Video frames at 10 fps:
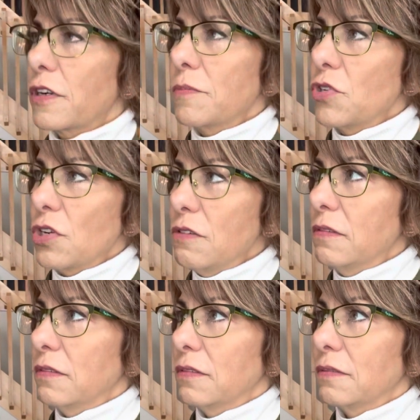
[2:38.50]
Show?
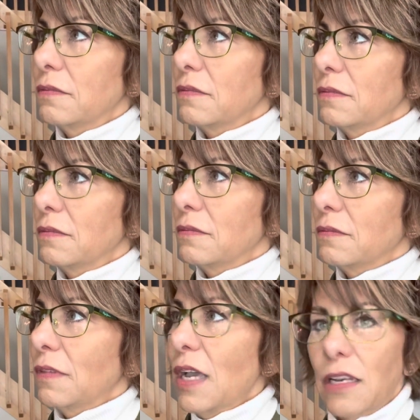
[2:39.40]

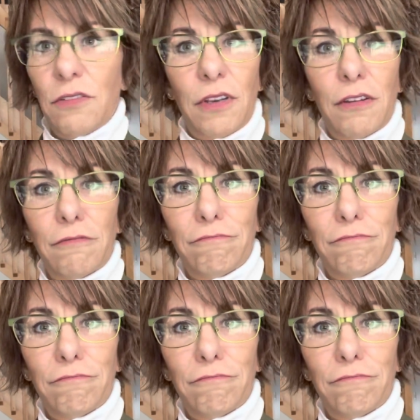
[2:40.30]
I don't know.